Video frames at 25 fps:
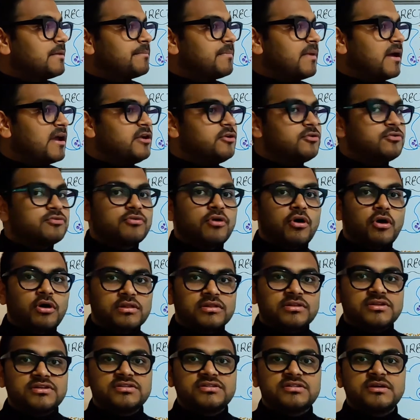can bind to
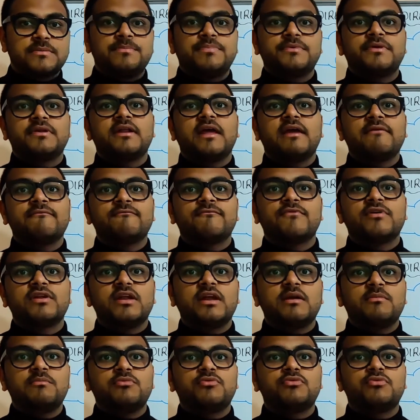all the receptor
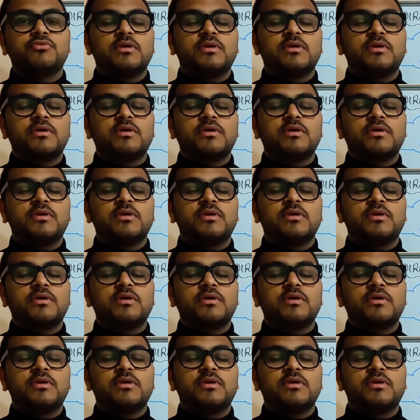M1,